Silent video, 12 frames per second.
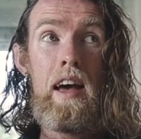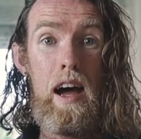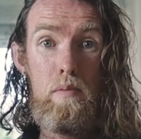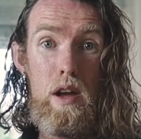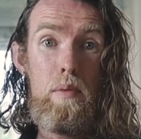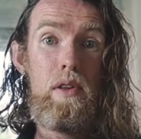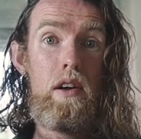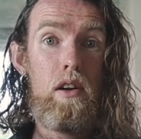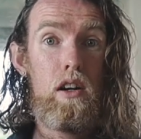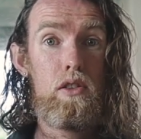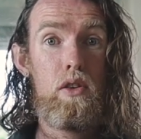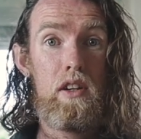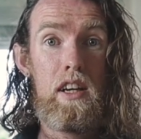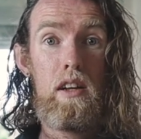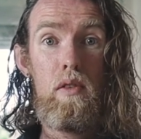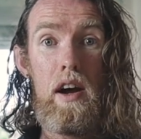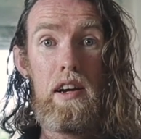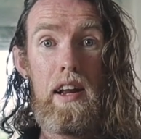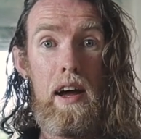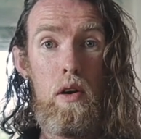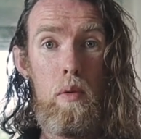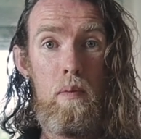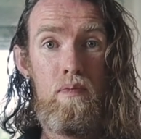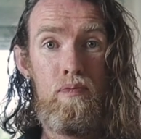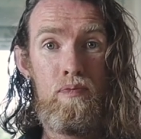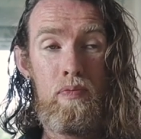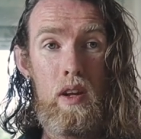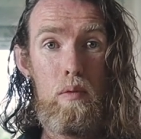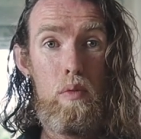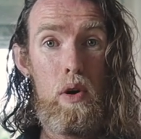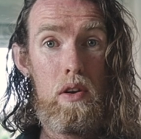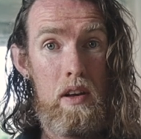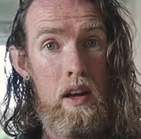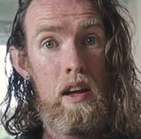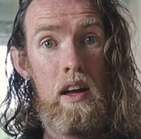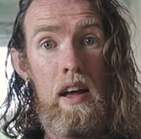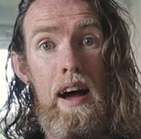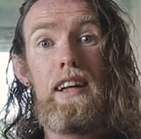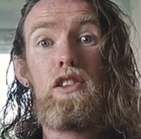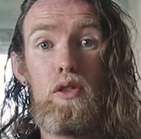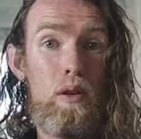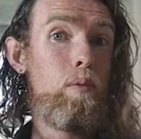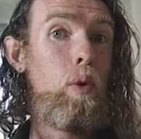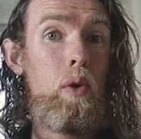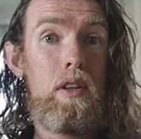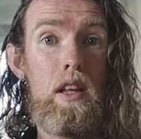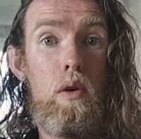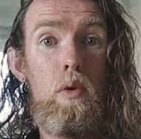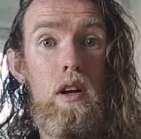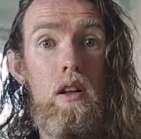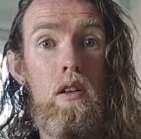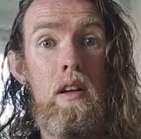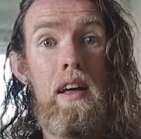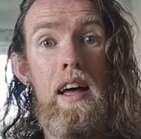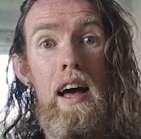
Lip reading: and maybe they're not tuning in right now, but at some point they will.